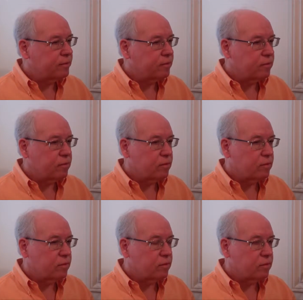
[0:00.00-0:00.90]

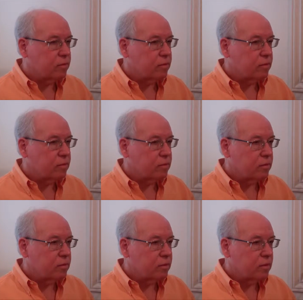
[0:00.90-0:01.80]

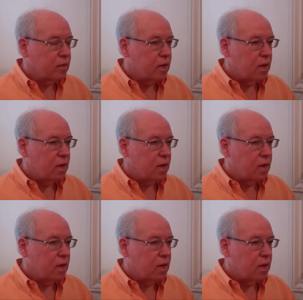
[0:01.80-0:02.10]
[no speech]